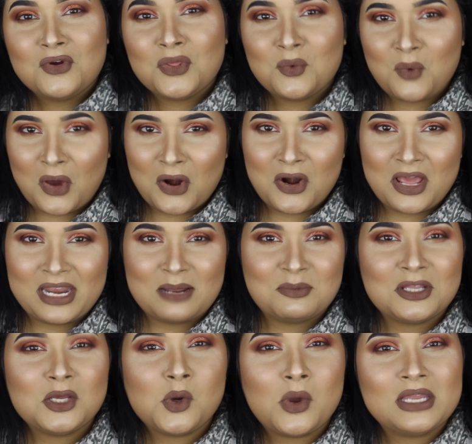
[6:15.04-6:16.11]
With the waterline, I'm
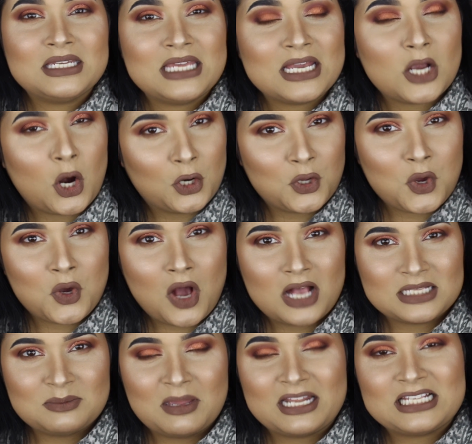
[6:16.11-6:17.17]
gonna go ahead and take Cargo
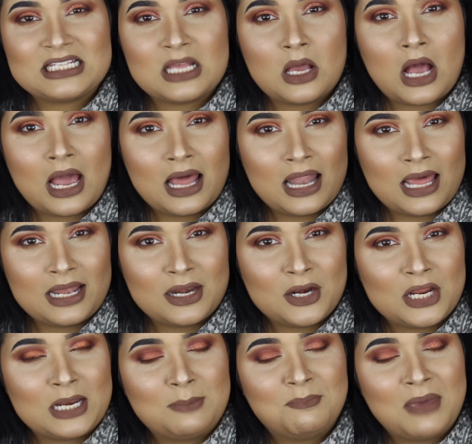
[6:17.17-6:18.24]
Cosmetics
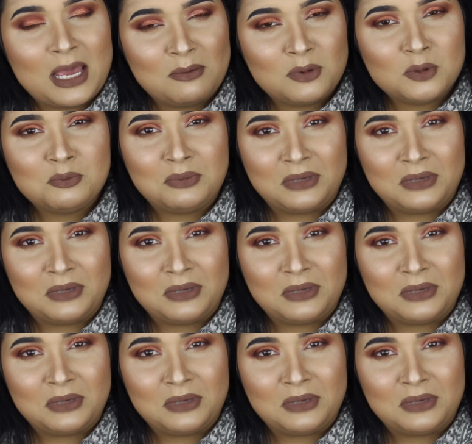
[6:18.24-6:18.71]
eyeliner in Pebble